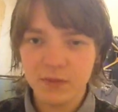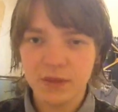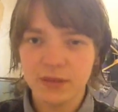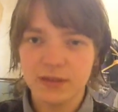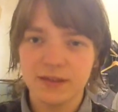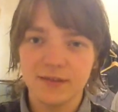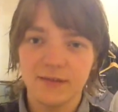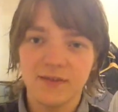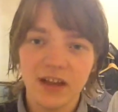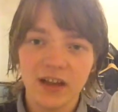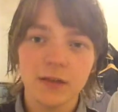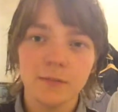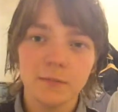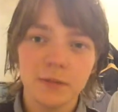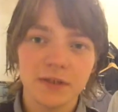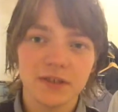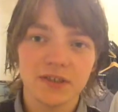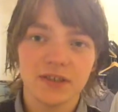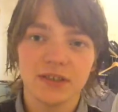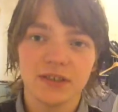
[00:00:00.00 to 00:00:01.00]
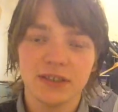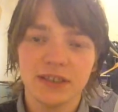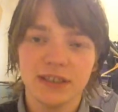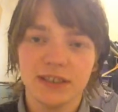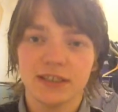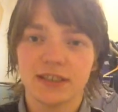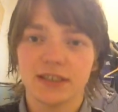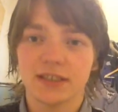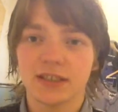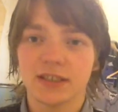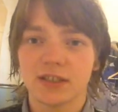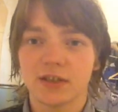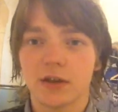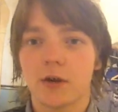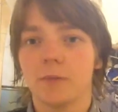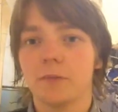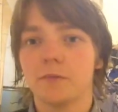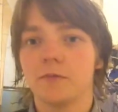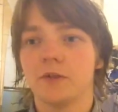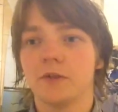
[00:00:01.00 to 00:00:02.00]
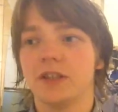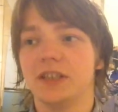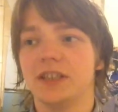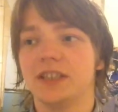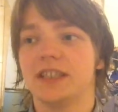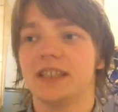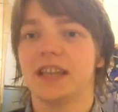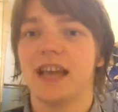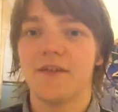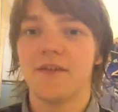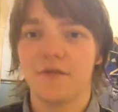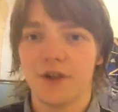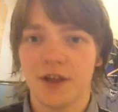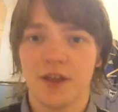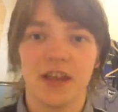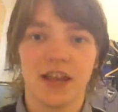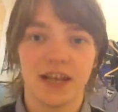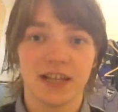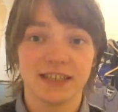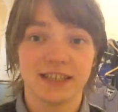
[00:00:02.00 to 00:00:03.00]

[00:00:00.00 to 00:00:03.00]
Developers need to stop releasing everything and